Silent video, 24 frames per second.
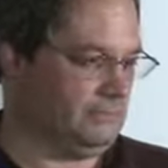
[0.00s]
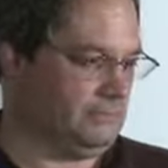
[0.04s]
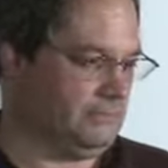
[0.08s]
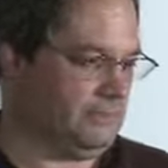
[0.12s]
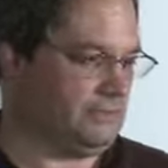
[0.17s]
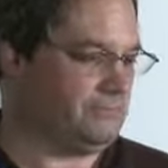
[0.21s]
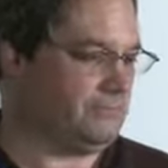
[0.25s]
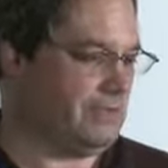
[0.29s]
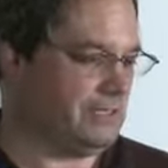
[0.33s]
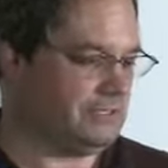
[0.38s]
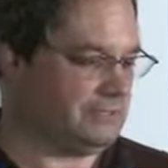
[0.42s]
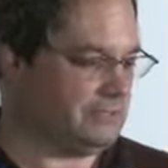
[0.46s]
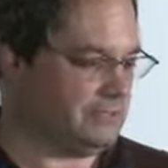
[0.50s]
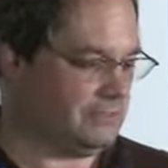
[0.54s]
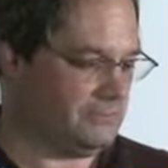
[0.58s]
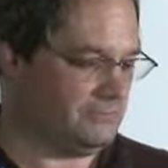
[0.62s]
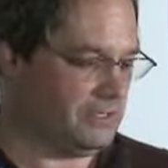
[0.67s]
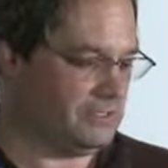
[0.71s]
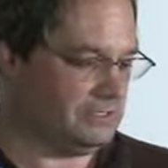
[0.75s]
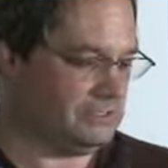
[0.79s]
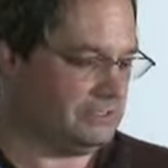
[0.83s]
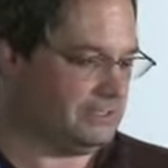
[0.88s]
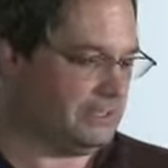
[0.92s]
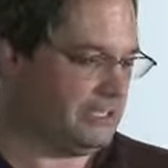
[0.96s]
thrust of the
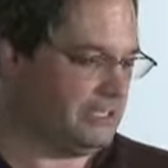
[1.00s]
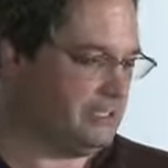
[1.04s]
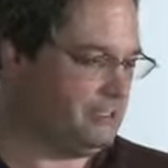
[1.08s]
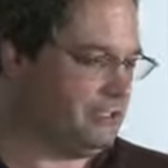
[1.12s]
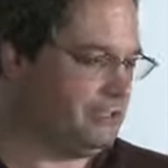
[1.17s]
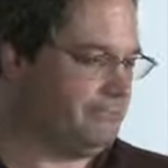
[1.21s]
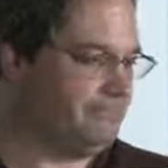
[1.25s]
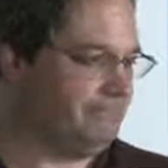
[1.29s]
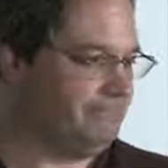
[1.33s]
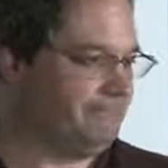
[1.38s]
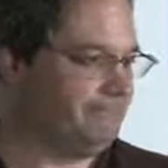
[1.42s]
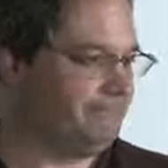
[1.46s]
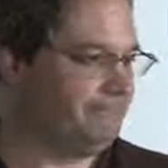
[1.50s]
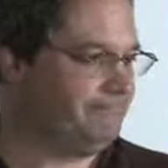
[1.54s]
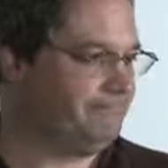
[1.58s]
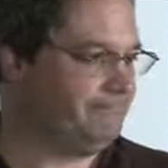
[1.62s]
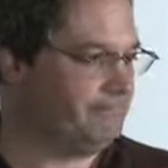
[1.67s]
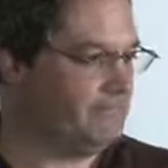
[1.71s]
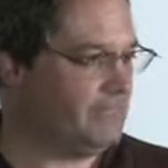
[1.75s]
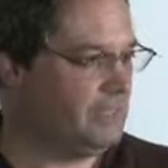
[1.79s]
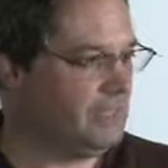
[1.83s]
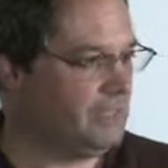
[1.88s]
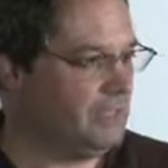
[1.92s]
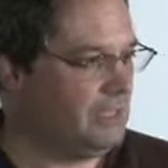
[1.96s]
presentation.
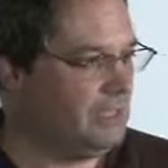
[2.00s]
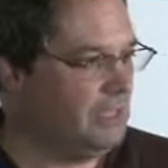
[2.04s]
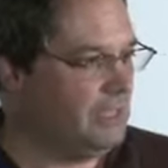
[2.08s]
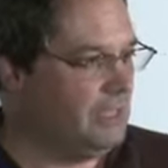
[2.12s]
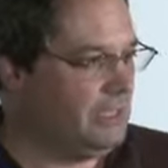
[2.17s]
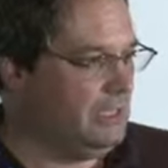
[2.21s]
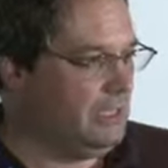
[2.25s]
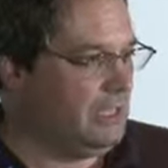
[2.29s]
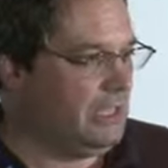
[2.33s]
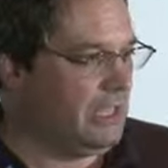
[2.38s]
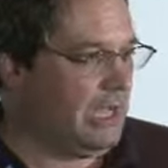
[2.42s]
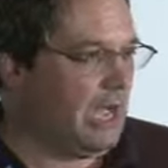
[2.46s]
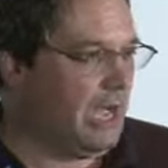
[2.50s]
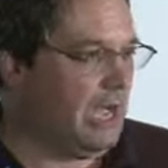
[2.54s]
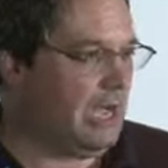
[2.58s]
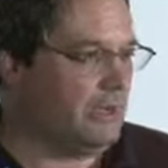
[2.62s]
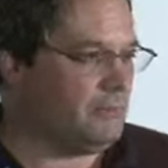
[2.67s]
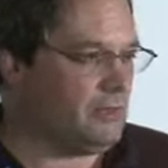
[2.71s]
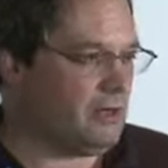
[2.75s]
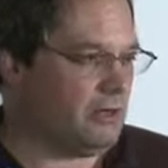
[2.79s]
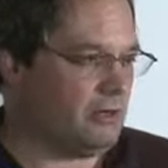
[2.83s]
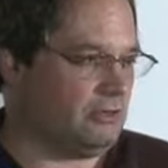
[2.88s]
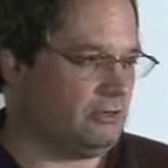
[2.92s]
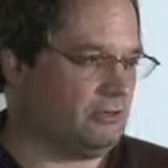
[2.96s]

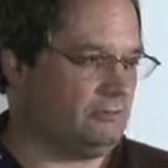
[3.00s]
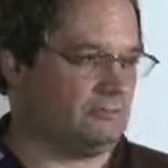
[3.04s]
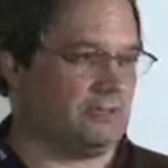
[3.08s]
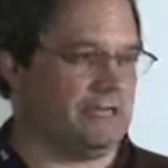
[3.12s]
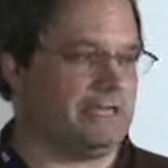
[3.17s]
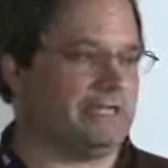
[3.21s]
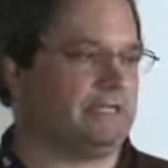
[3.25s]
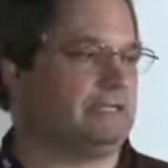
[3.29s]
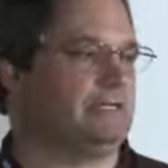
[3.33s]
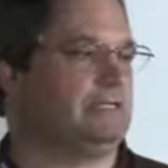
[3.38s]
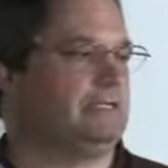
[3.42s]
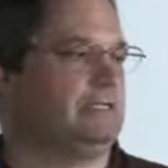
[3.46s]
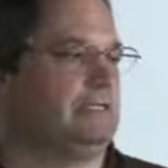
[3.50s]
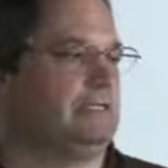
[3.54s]
I'm Karl Wright.